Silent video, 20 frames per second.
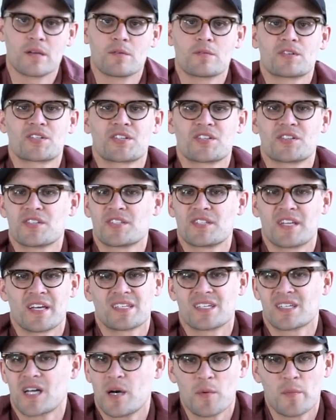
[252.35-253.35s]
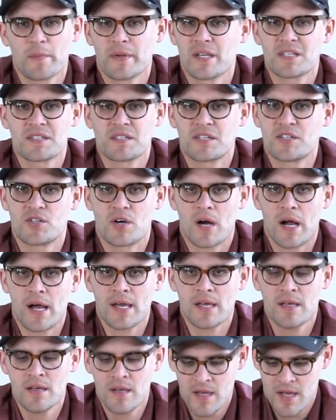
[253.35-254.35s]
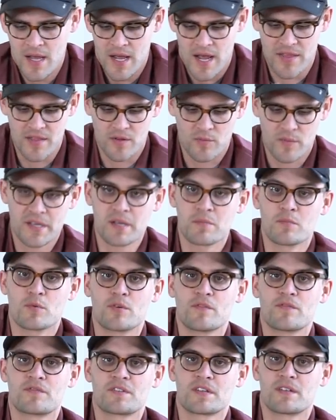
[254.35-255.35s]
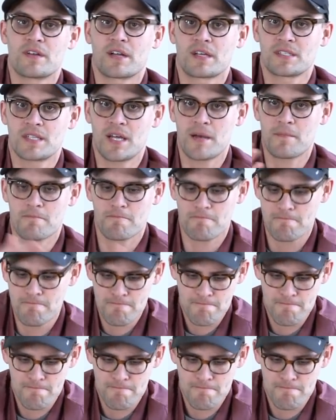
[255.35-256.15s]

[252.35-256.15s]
It should just take a couple minutes to dry, and then we can move to the next step.